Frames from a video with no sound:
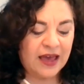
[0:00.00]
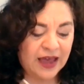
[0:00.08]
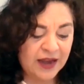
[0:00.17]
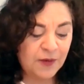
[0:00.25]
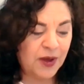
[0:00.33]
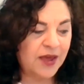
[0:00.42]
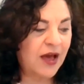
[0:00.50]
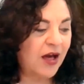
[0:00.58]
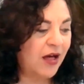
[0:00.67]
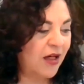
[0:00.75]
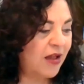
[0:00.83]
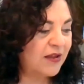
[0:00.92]
anyway,
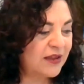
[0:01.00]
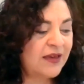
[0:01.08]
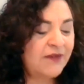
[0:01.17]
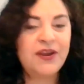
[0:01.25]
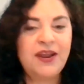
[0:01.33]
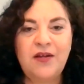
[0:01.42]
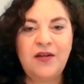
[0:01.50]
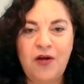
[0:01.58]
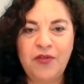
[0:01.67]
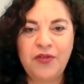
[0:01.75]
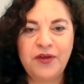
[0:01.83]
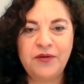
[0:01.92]
I'll leave it at
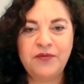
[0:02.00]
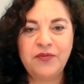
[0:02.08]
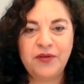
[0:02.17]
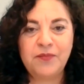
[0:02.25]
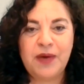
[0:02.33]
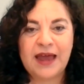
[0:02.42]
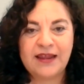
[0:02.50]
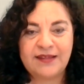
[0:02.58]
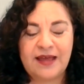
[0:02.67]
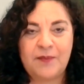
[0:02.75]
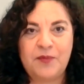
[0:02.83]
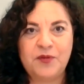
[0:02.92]
all the bad
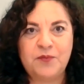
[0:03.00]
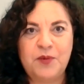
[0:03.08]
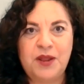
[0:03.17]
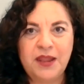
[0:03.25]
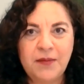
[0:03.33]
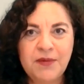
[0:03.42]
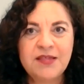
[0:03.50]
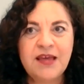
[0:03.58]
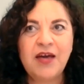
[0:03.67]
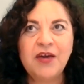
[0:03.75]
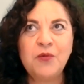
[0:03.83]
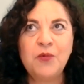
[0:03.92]
examples, but let me
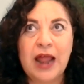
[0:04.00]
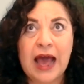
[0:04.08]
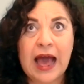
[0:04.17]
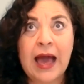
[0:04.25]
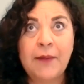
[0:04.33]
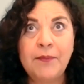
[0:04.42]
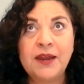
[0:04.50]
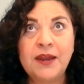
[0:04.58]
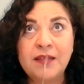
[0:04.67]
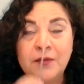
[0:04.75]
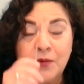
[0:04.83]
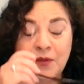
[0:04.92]
tell you what happened
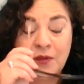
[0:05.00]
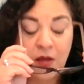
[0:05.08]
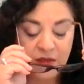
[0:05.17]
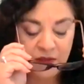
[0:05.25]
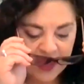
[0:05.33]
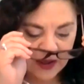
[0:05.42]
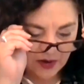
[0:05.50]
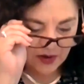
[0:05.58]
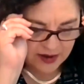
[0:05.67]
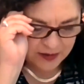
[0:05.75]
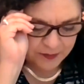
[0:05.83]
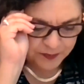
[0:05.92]
as a result of that
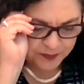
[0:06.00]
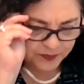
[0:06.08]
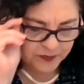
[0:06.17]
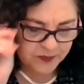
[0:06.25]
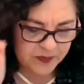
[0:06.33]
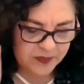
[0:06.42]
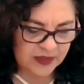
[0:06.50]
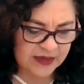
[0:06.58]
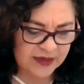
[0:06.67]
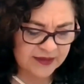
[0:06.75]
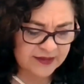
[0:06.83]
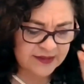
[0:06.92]
audit
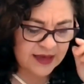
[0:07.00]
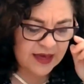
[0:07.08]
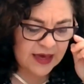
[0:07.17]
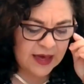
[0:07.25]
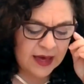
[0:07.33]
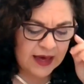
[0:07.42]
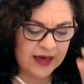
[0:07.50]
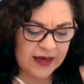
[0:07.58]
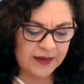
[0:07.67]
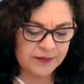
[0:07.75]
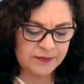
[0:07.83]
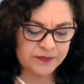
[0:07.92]
is
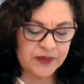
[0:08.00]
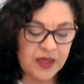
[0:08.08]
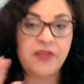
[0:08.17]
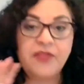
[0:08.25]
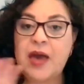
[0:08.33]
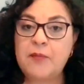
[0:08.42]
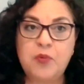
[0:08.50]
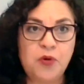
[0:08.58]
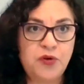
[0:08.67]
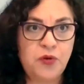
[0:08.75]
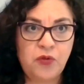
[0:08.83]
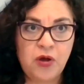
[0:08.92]
that
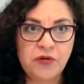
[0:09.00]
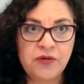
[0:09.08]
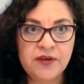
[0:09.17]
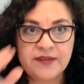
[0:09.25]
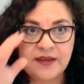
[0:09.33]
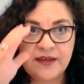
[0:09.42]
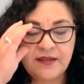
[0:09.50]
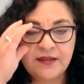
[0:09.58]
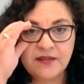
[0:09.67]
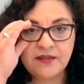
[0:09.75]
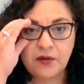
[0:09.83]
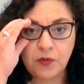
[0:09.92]
board no longer exists.
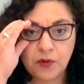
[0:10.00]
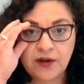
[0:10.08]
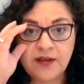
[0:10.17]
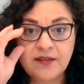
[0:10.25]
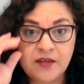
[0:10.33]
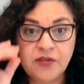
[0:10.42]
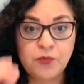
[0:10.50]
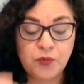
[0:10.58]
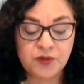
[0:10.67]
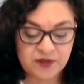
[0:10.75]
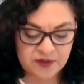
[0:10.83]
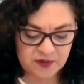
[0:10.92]
The organization
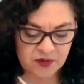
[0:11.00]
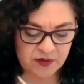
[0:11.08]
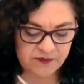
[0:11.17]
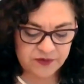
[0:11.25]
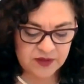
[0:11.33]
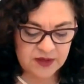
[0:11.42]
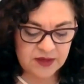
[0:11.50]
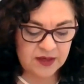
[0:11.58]
was dissolved